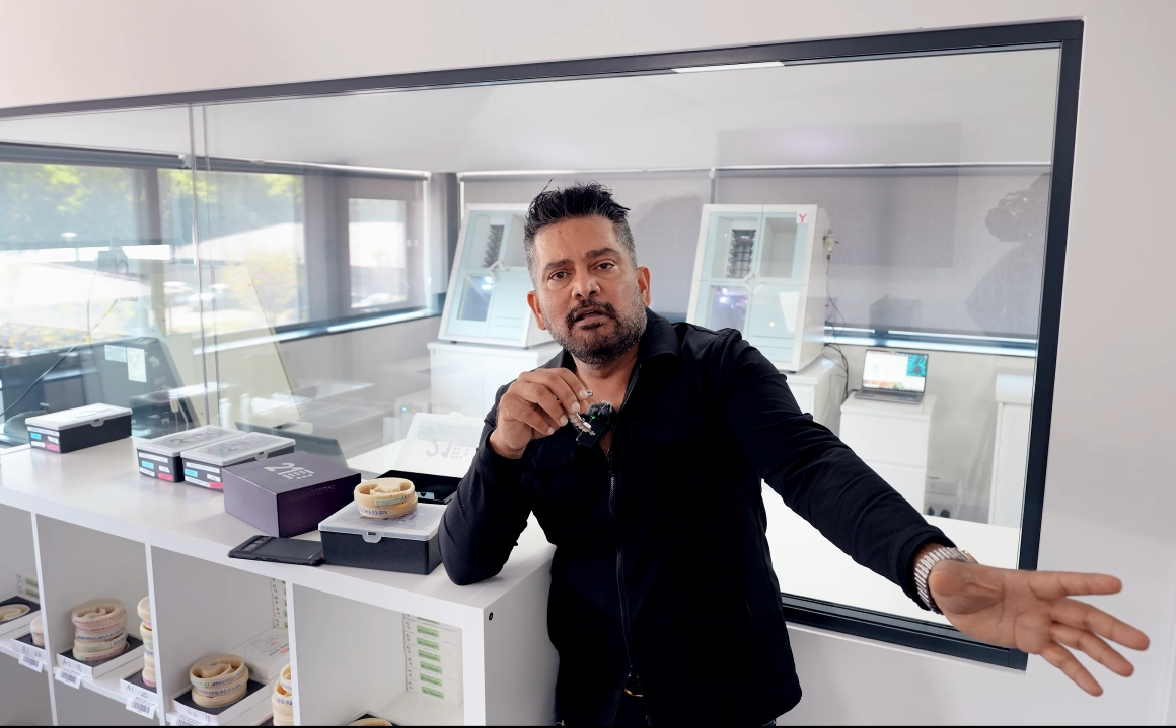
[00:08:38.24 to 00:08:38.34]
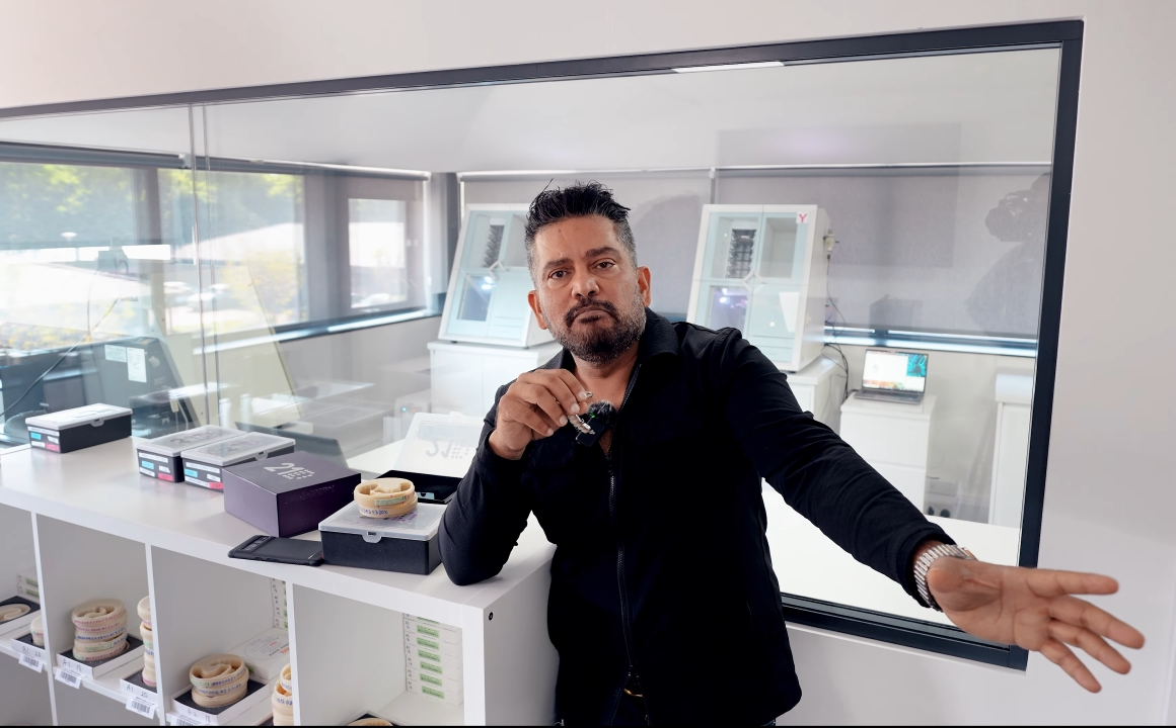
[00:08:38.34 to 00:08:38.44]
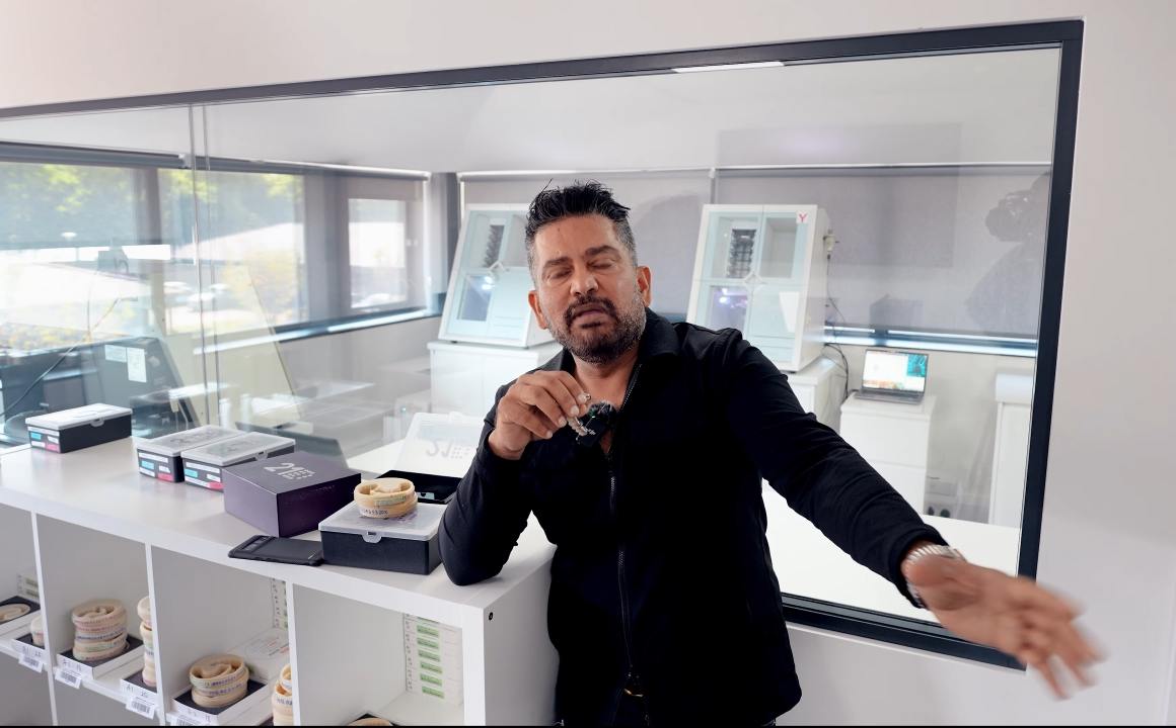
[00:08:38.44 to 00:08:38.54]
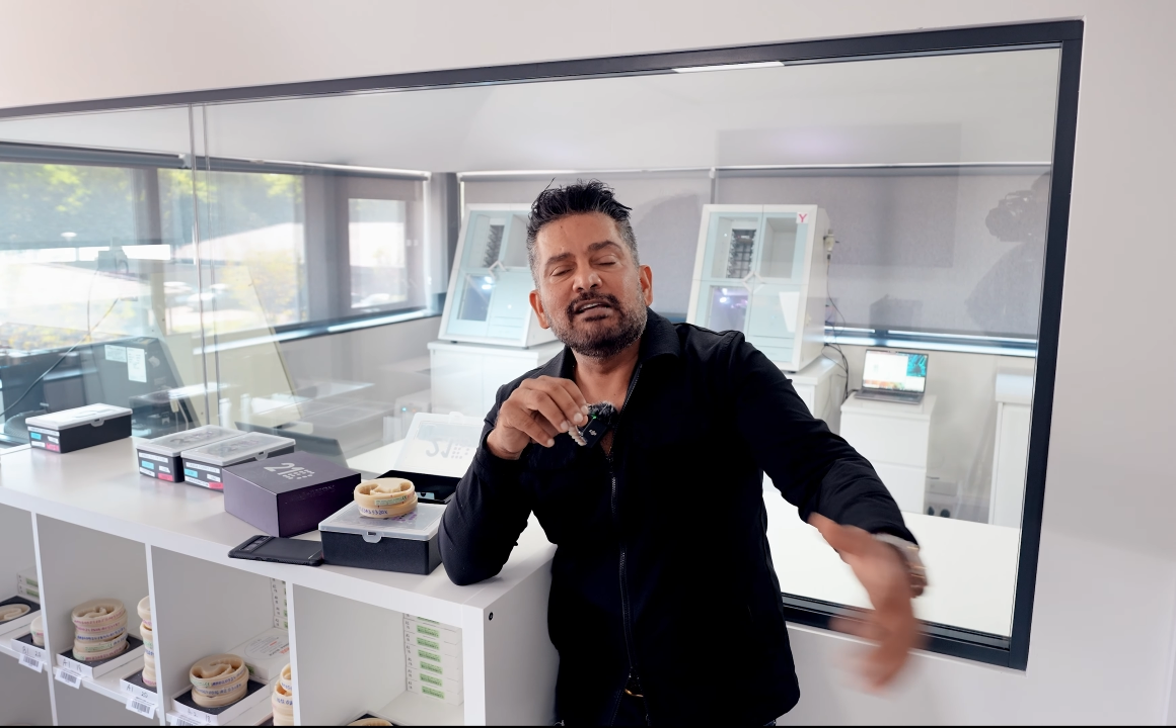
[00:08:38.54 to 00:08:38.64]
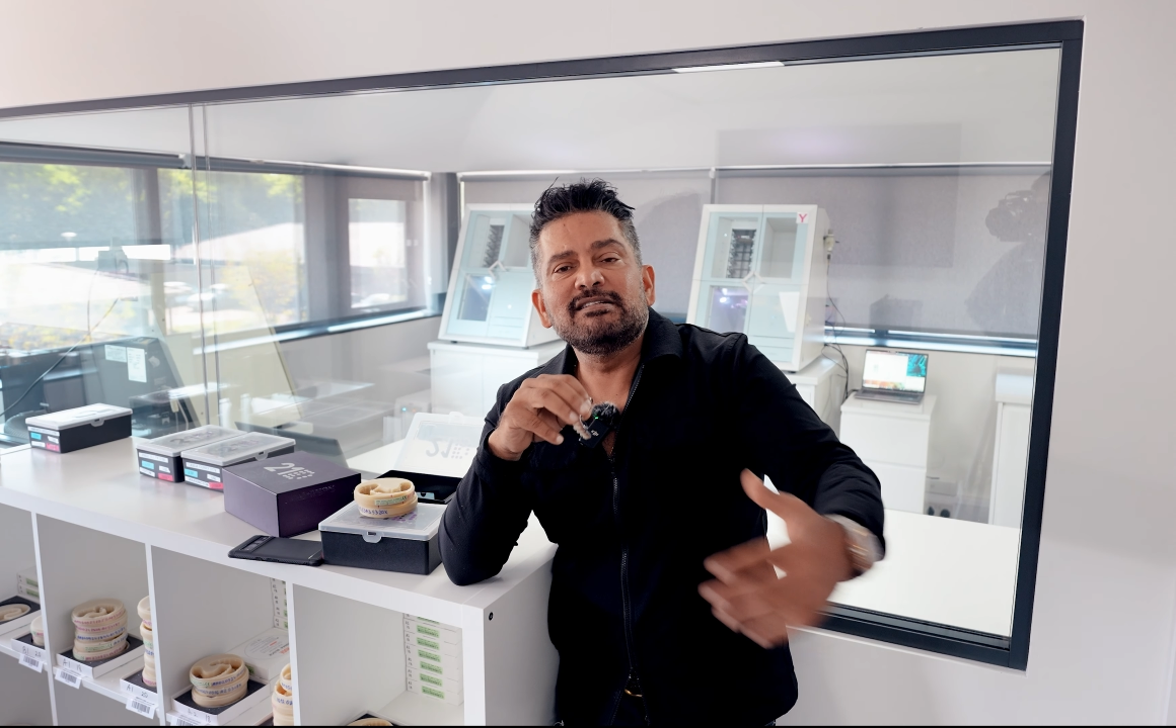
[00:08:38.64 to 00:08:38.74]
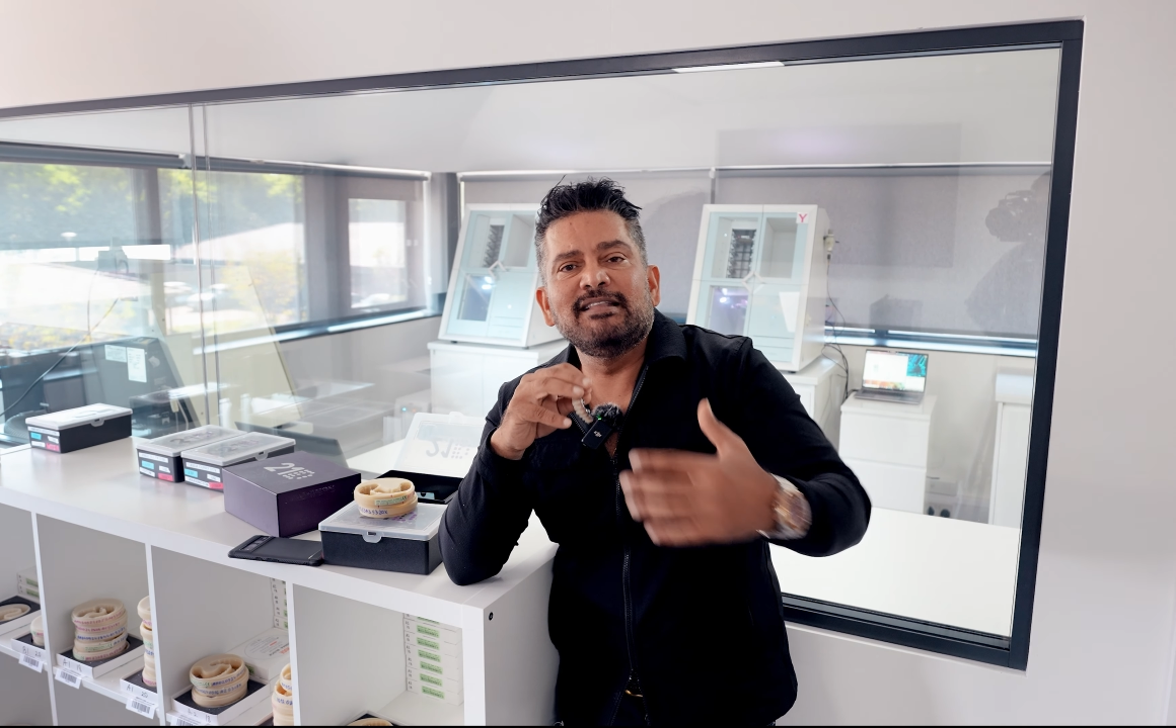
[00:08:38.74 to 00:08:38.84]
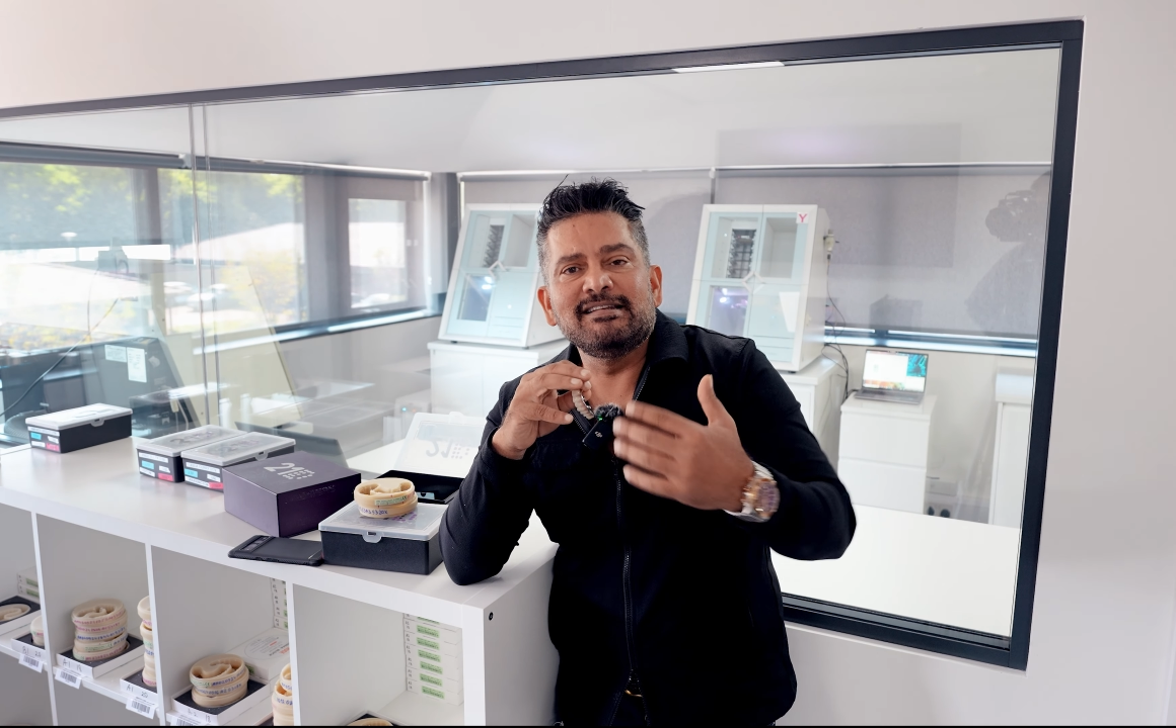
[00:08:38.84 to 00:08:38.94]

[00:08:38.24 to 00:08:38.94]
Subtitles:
because the